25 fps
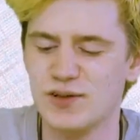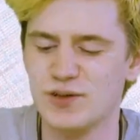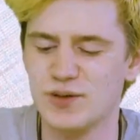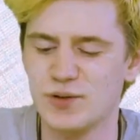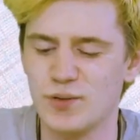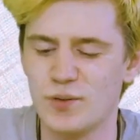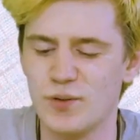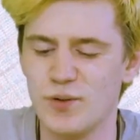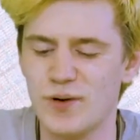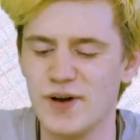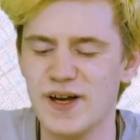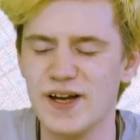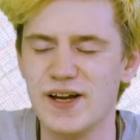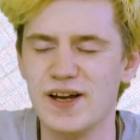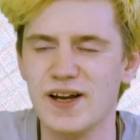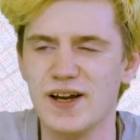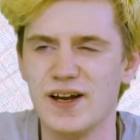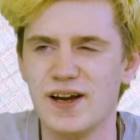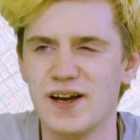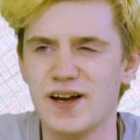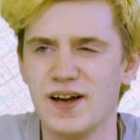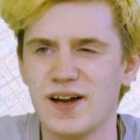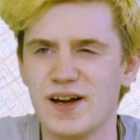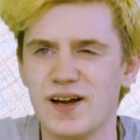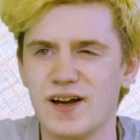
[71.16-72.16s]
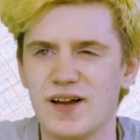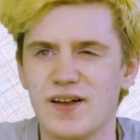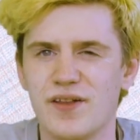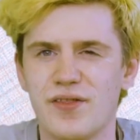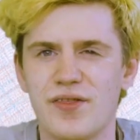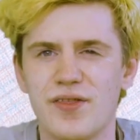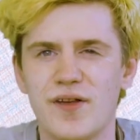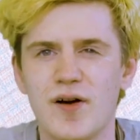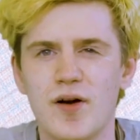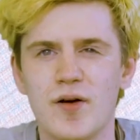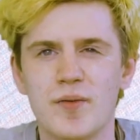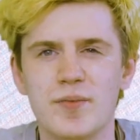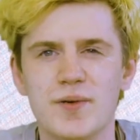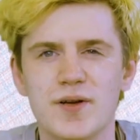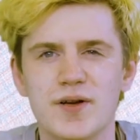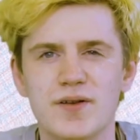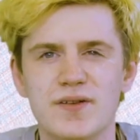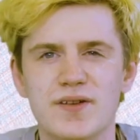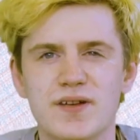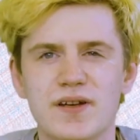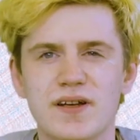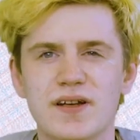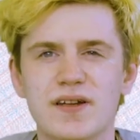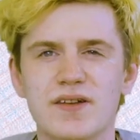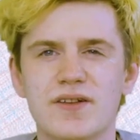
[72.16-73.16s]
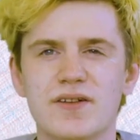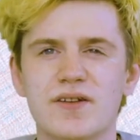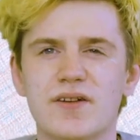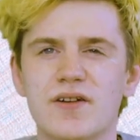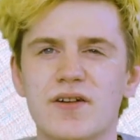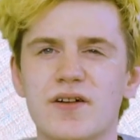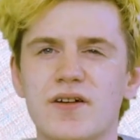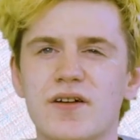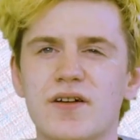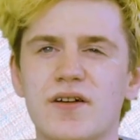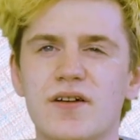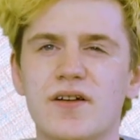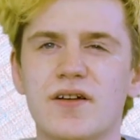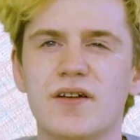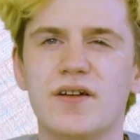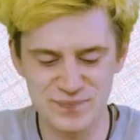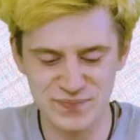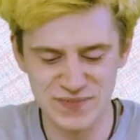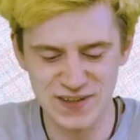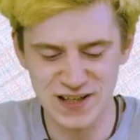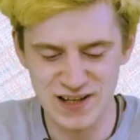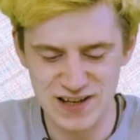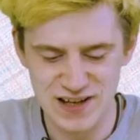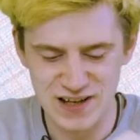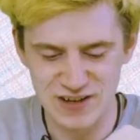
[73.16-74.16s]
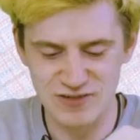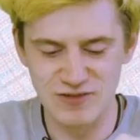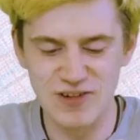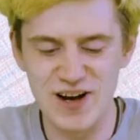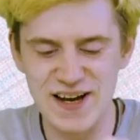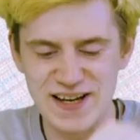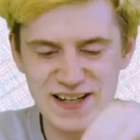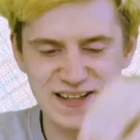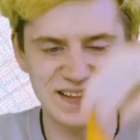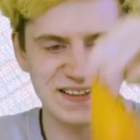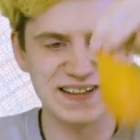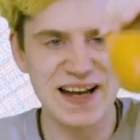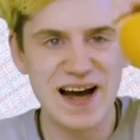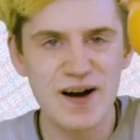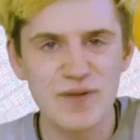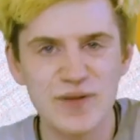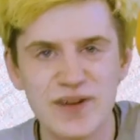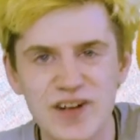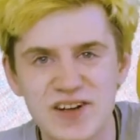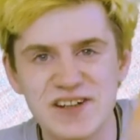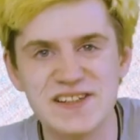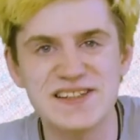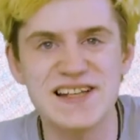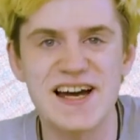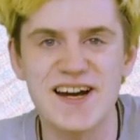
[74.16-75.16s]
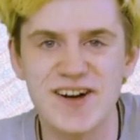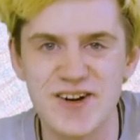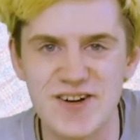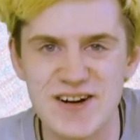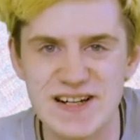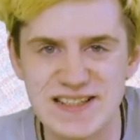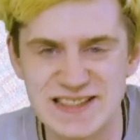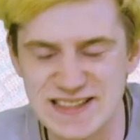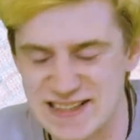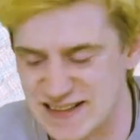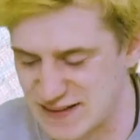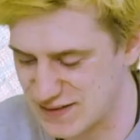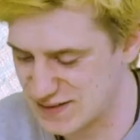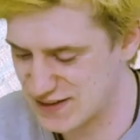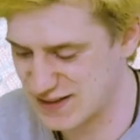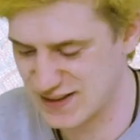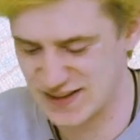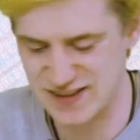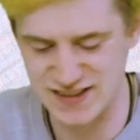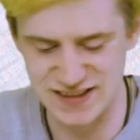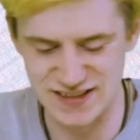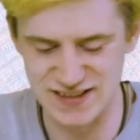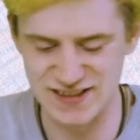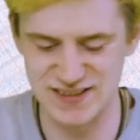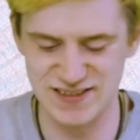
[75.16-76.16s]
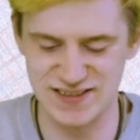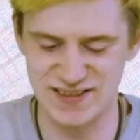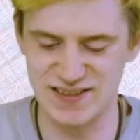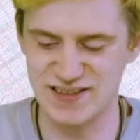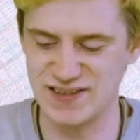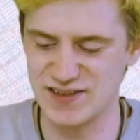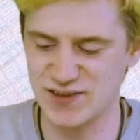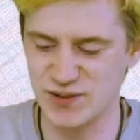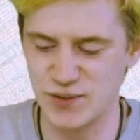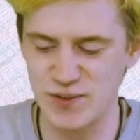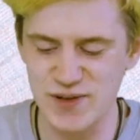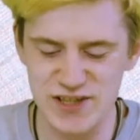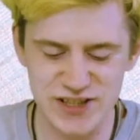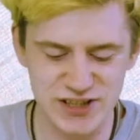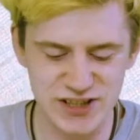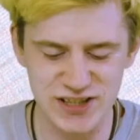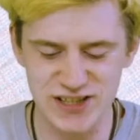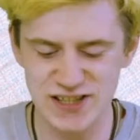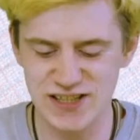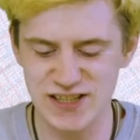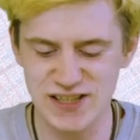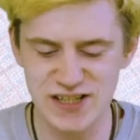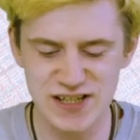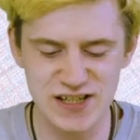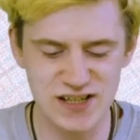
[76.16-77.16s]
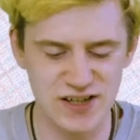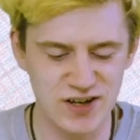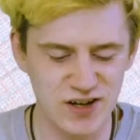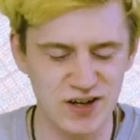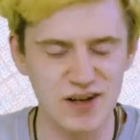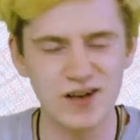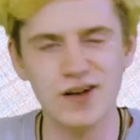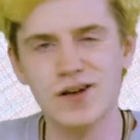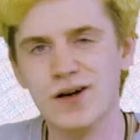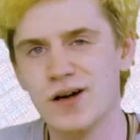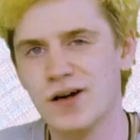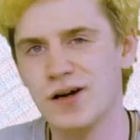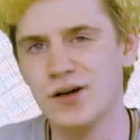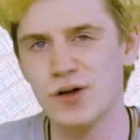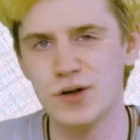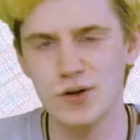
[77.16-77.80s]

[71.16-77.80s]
It's quite therapeutic, it's good. Right, now we've got to decorate it, because squishy gotta look